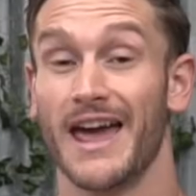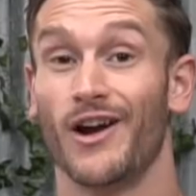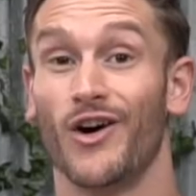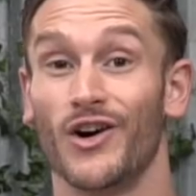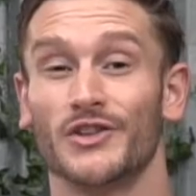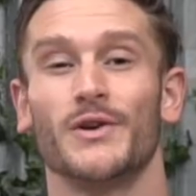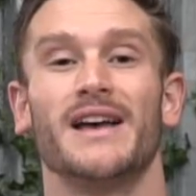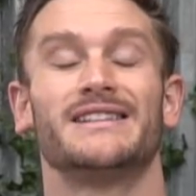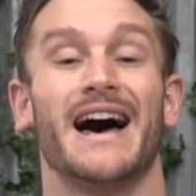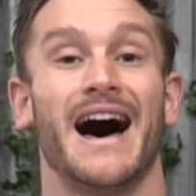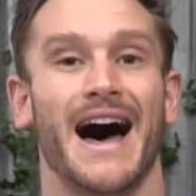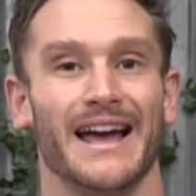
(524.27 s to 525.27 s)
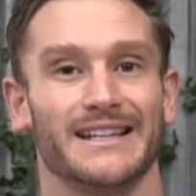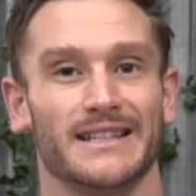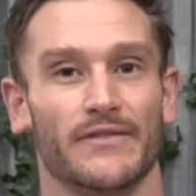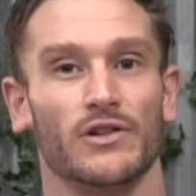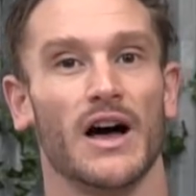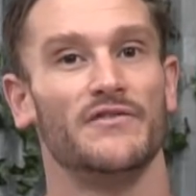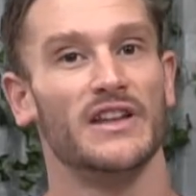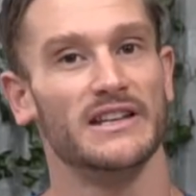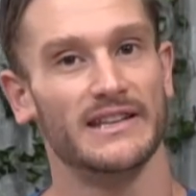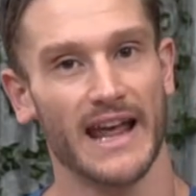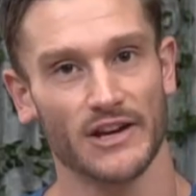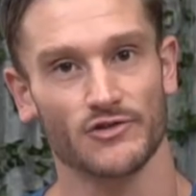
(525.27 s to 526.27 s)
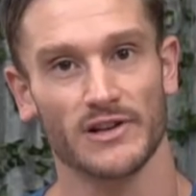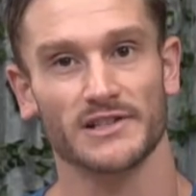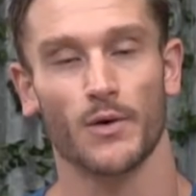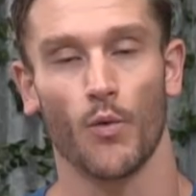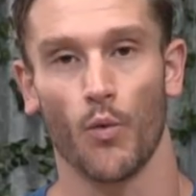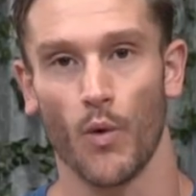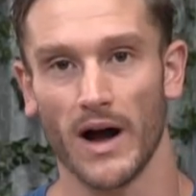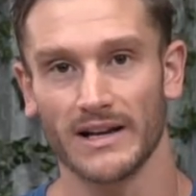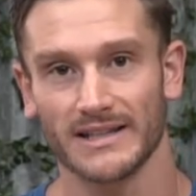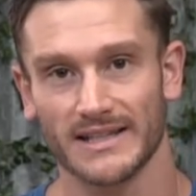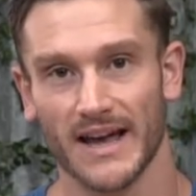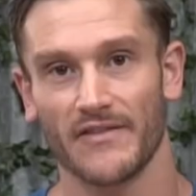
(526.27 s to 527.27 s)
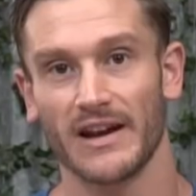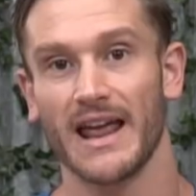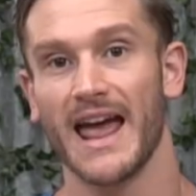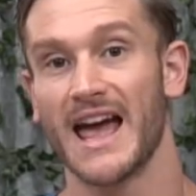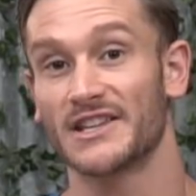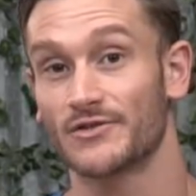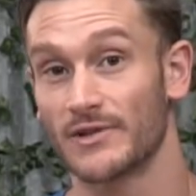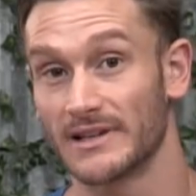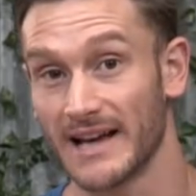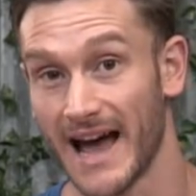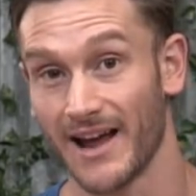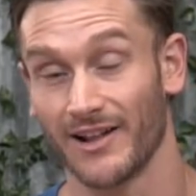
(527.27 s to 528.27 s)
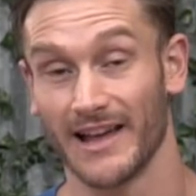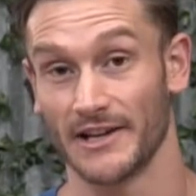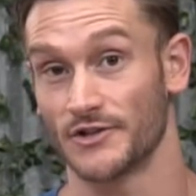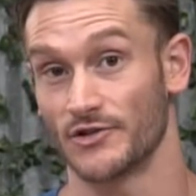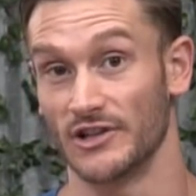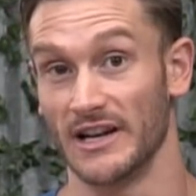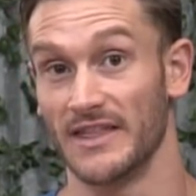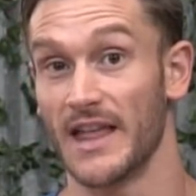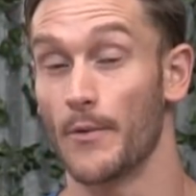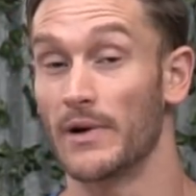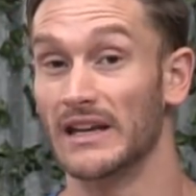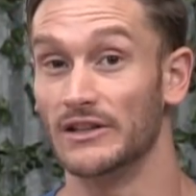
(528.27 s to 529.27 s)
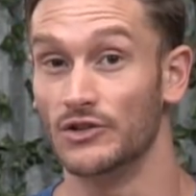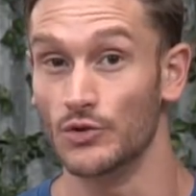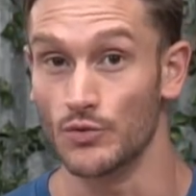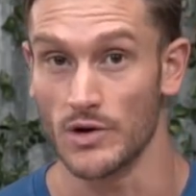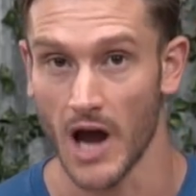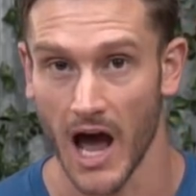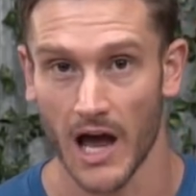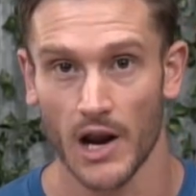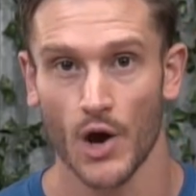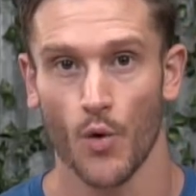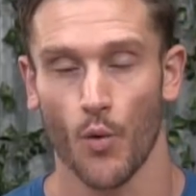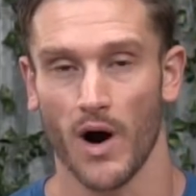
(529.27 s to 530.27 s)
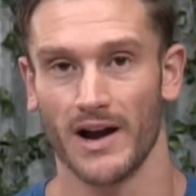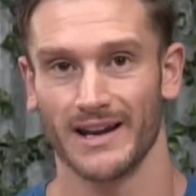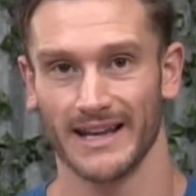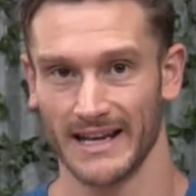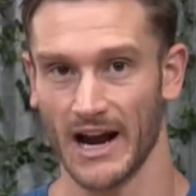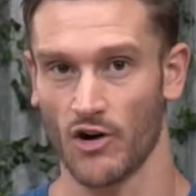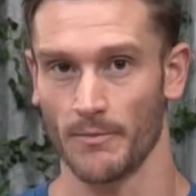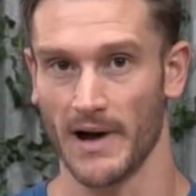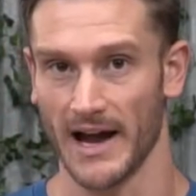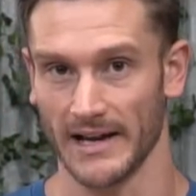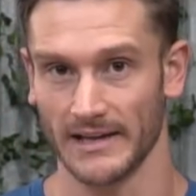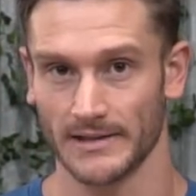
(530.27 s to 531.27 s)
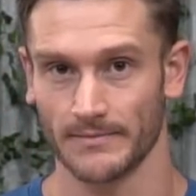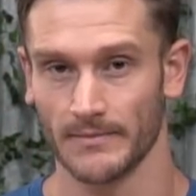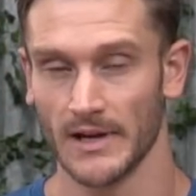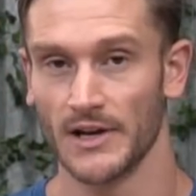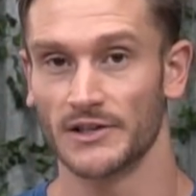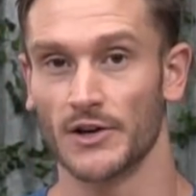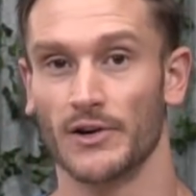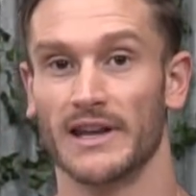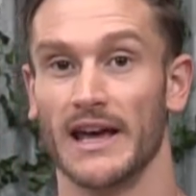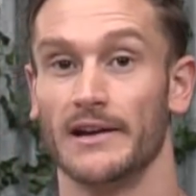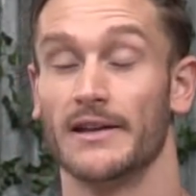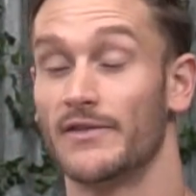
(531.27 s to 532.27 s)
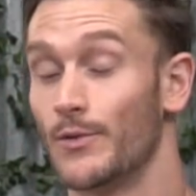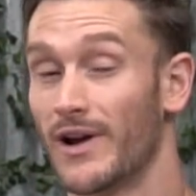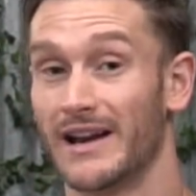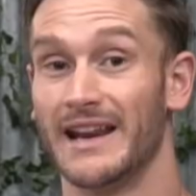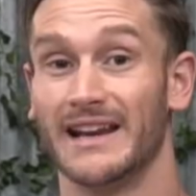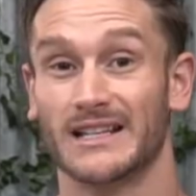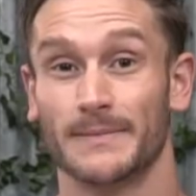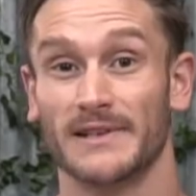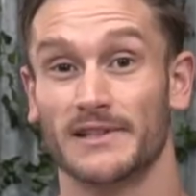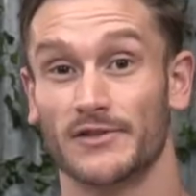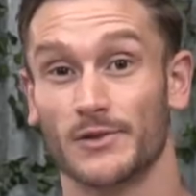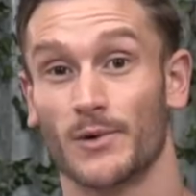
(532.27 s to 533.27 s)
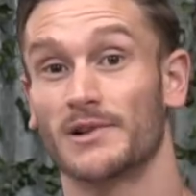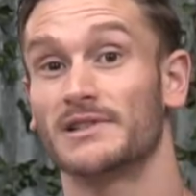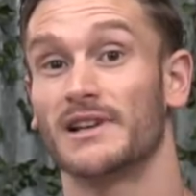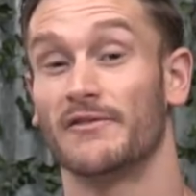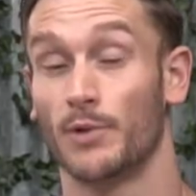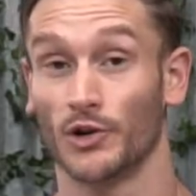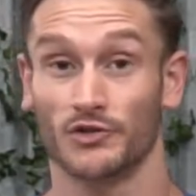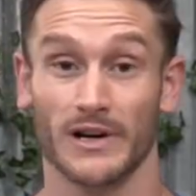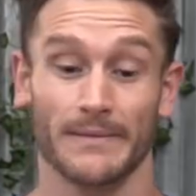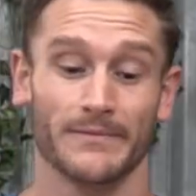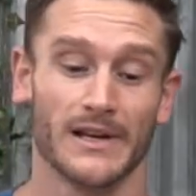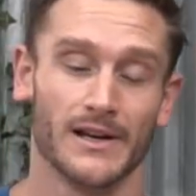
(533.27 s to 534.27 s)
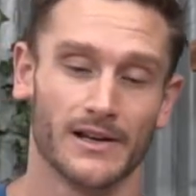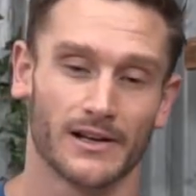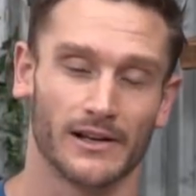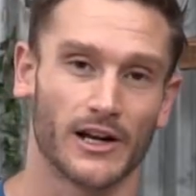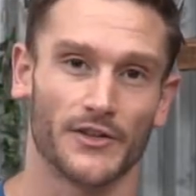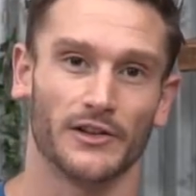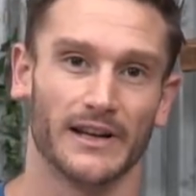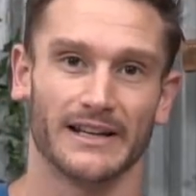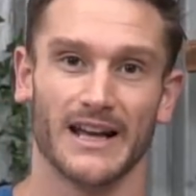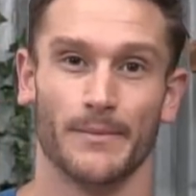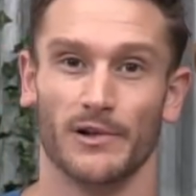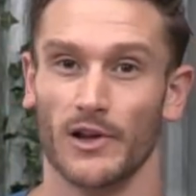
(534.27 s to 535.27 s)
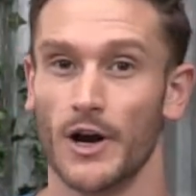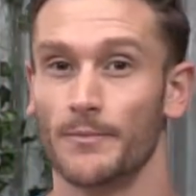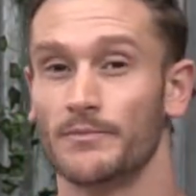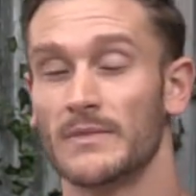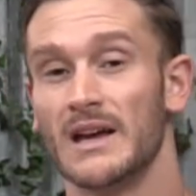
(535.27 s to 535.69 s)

and it also has the highest level of the dangerous one seven estradiol estrogen that we do not want in our bodies. So again, if you want an inexpensive source of poultry, click on the link down below.